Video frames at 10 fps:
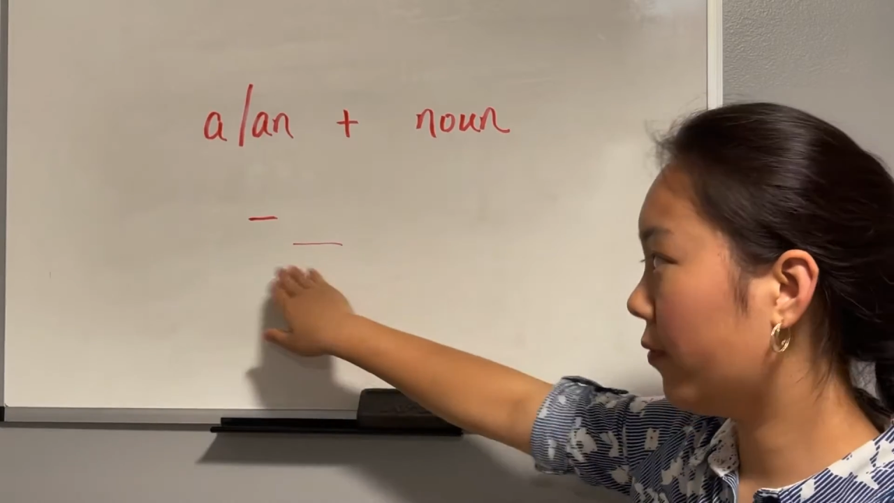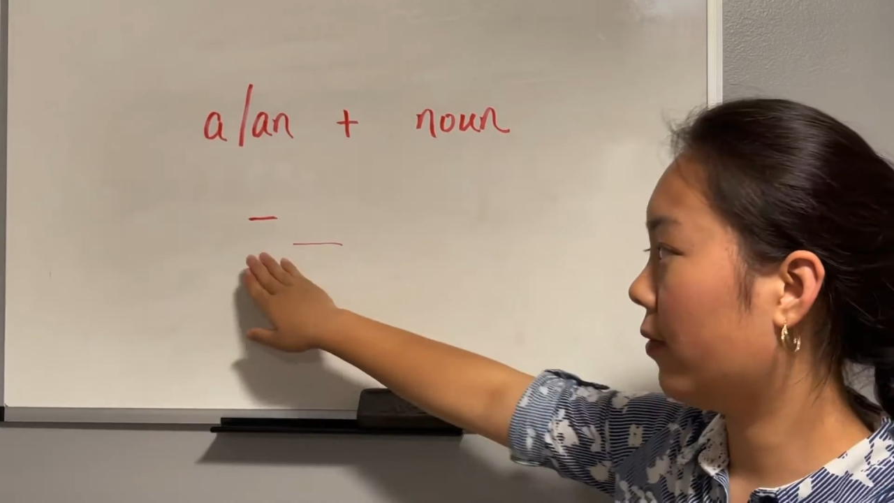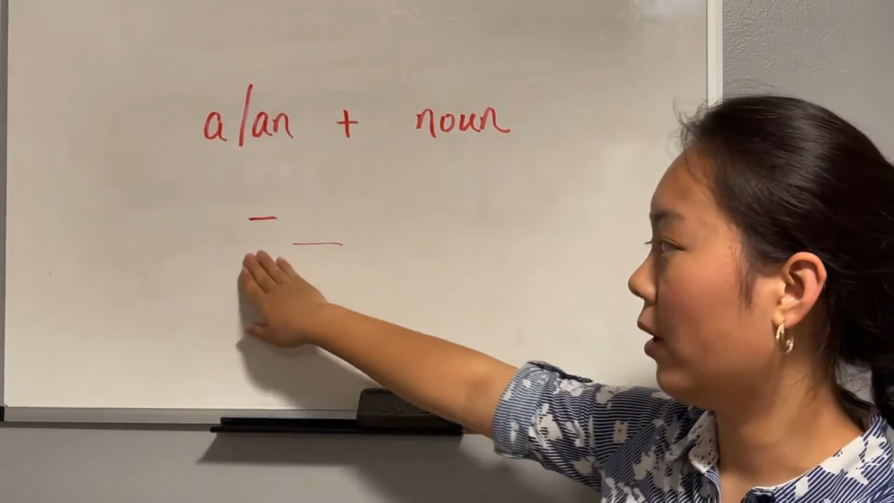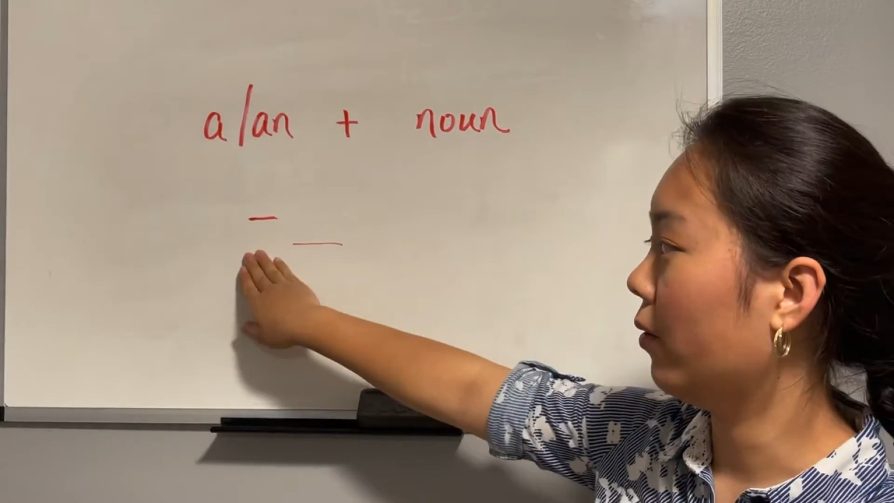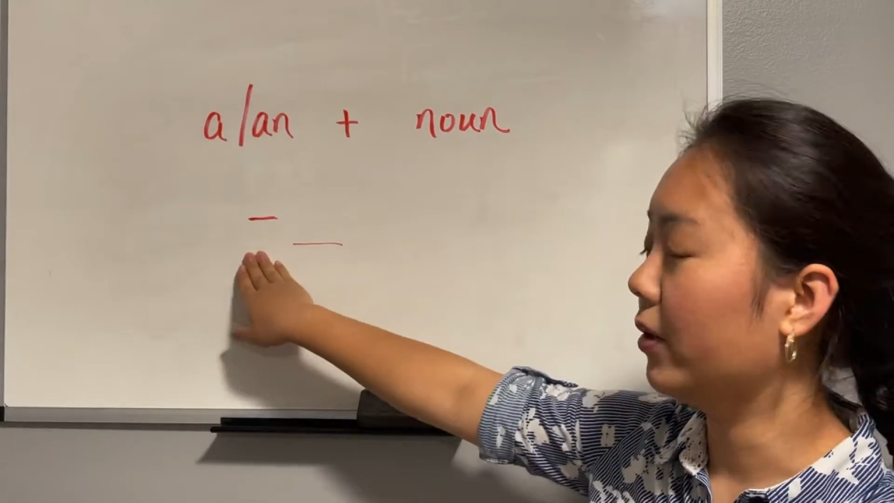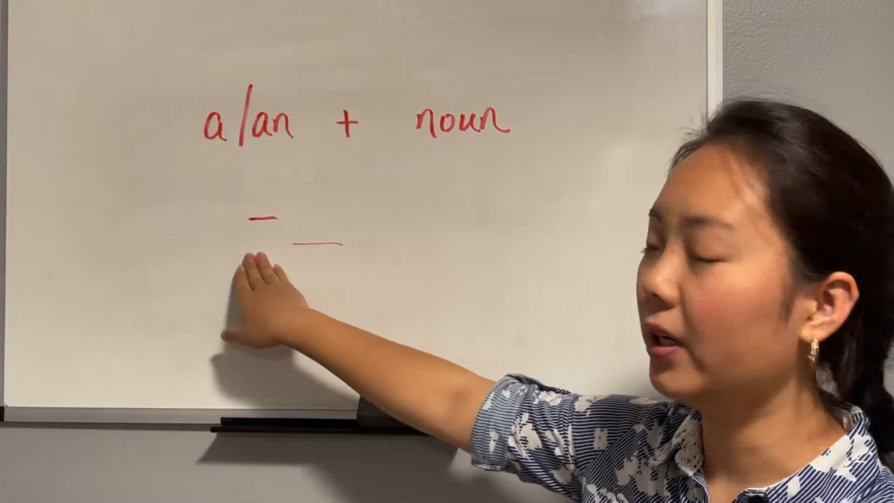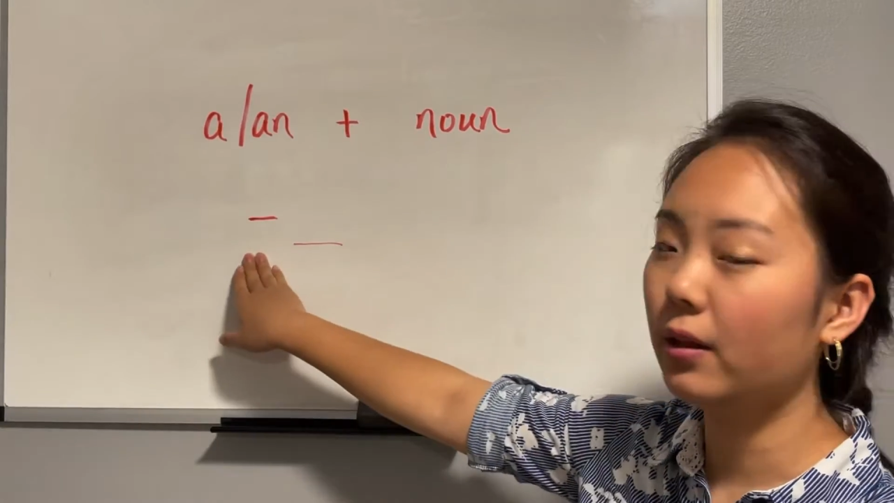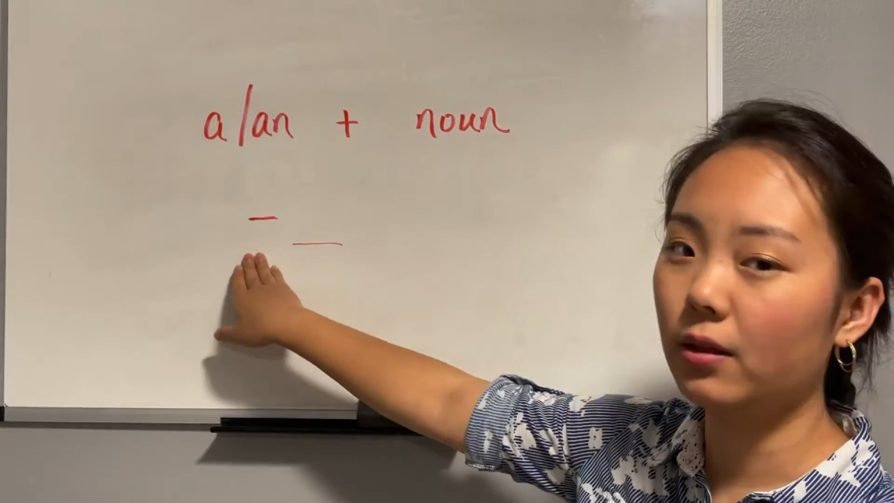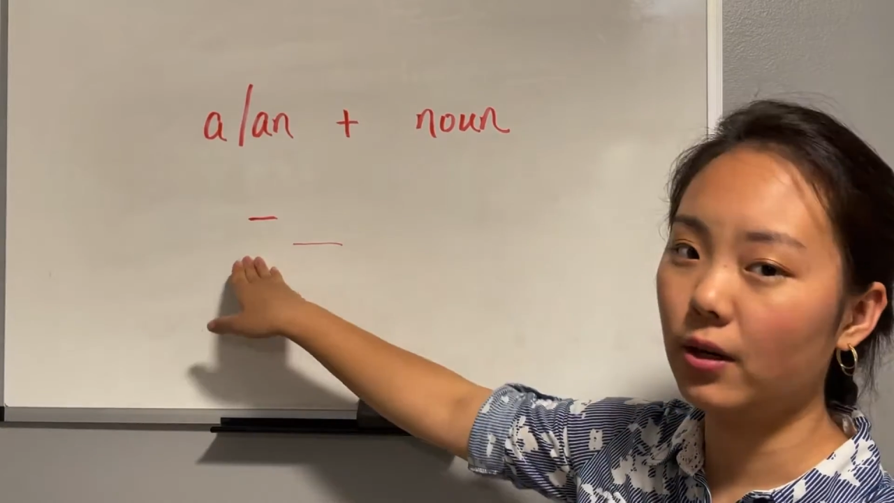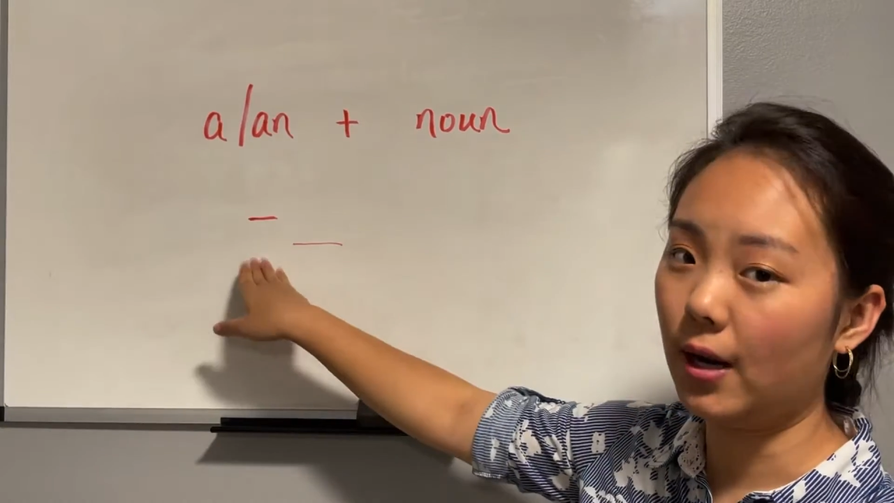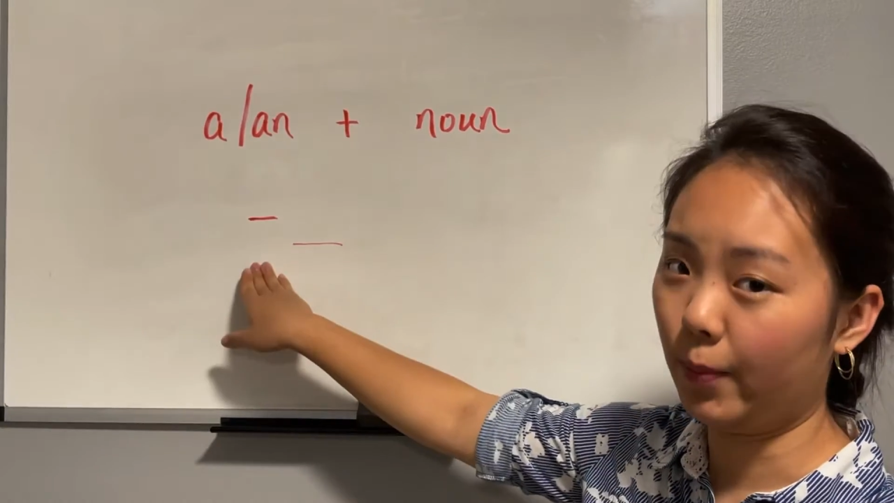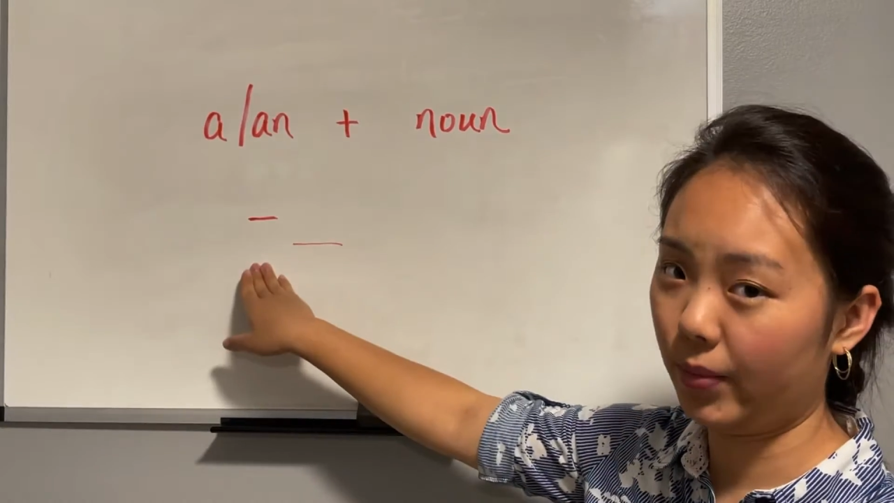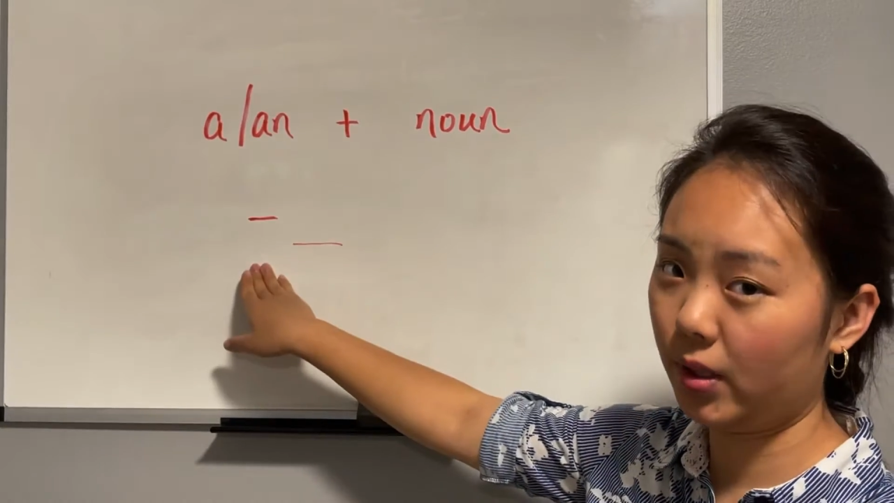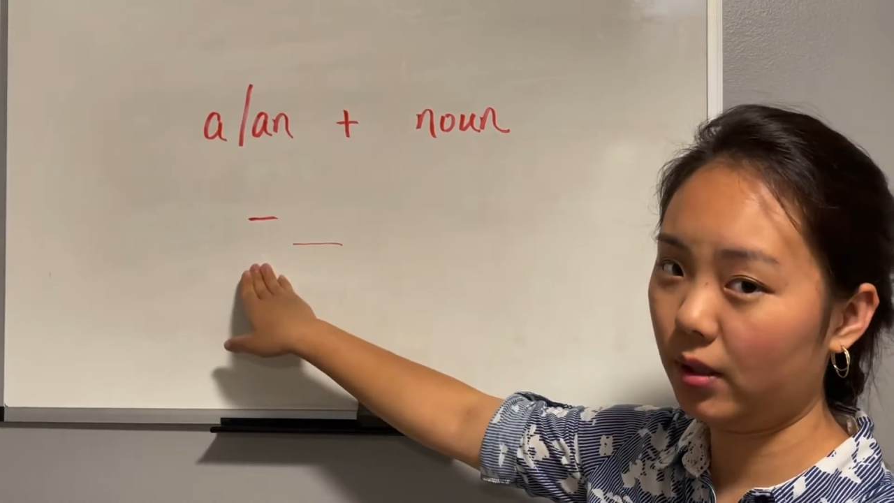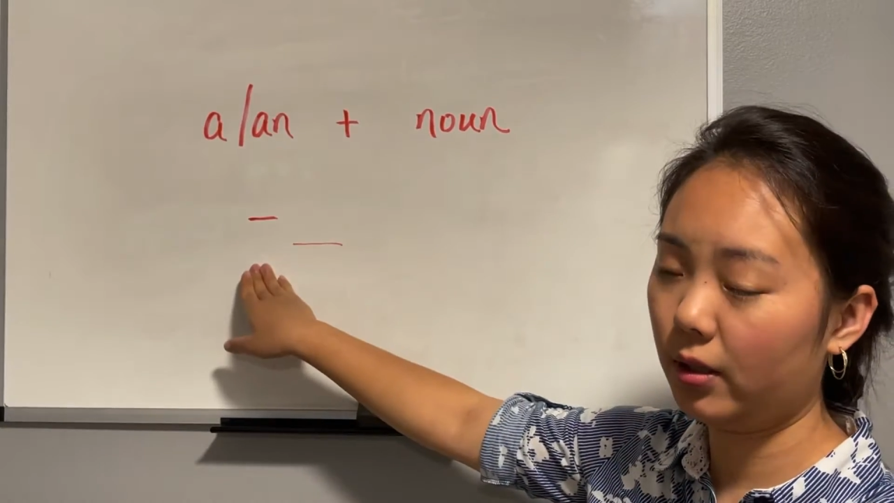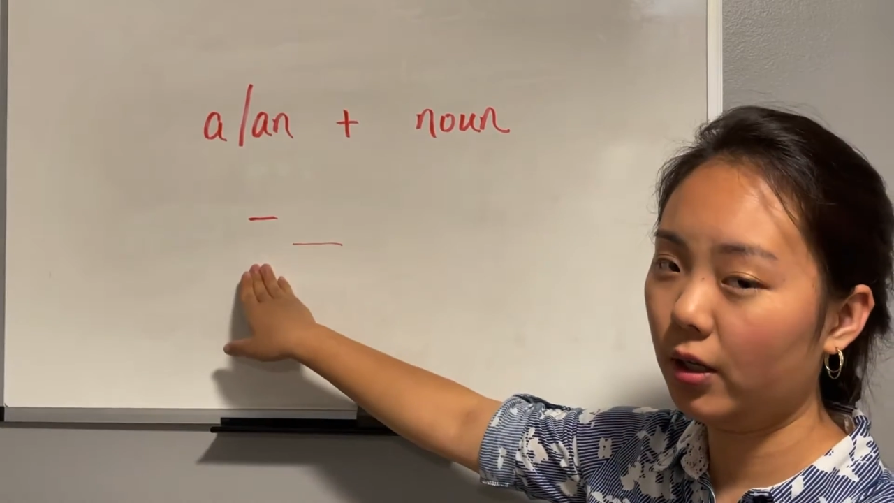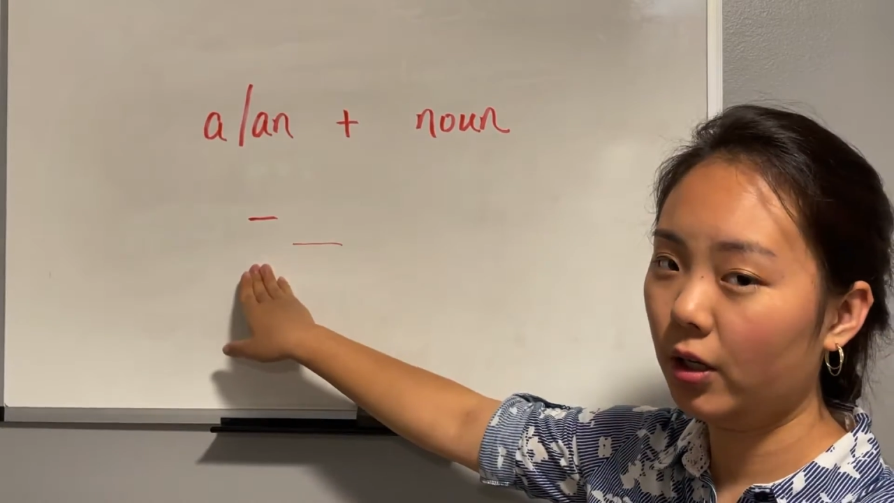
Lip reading: following the number.